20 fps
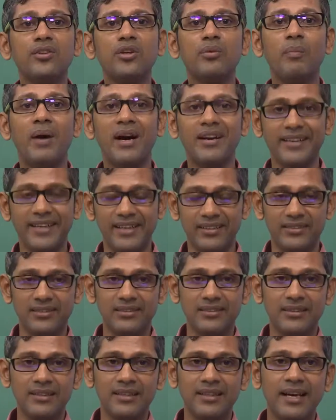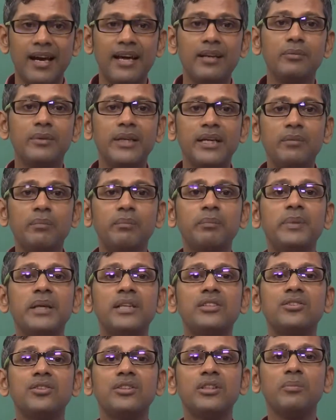the market, and then
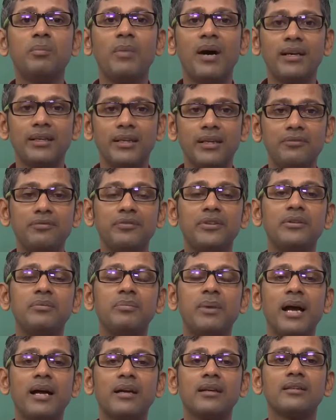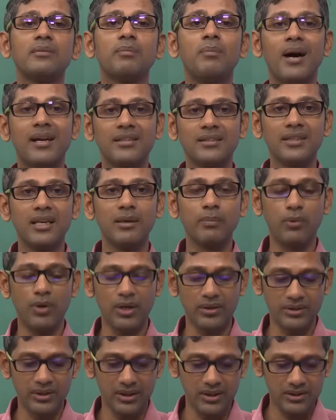based on the market feedback mass scale
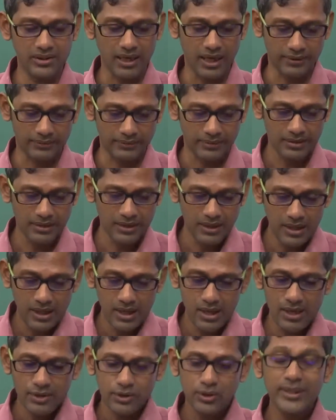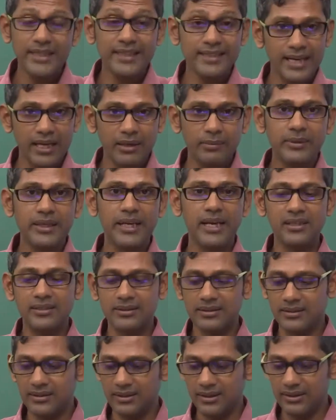production is done. So in that
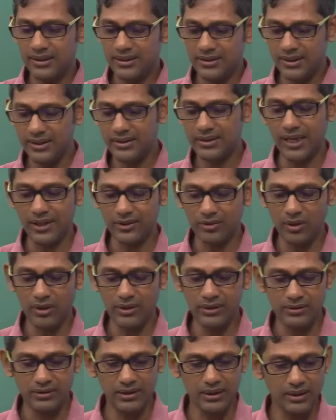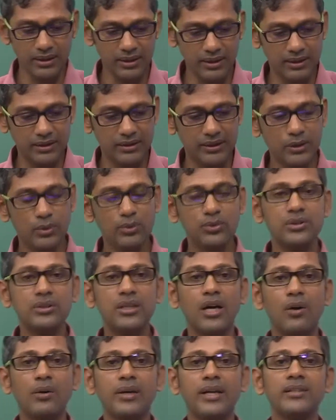case this is actually used
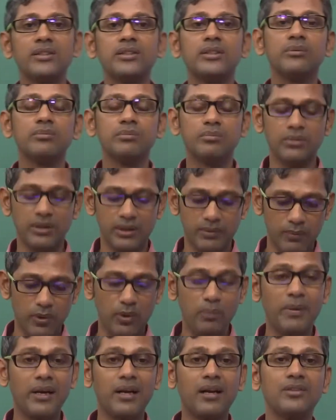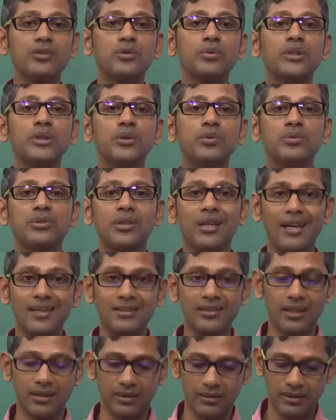nowadays for metals. We use
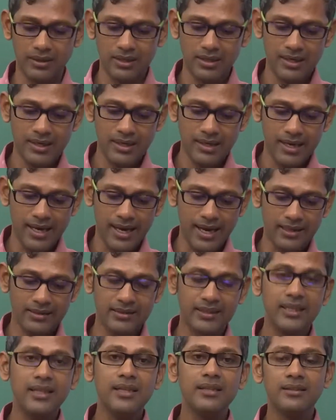laser as a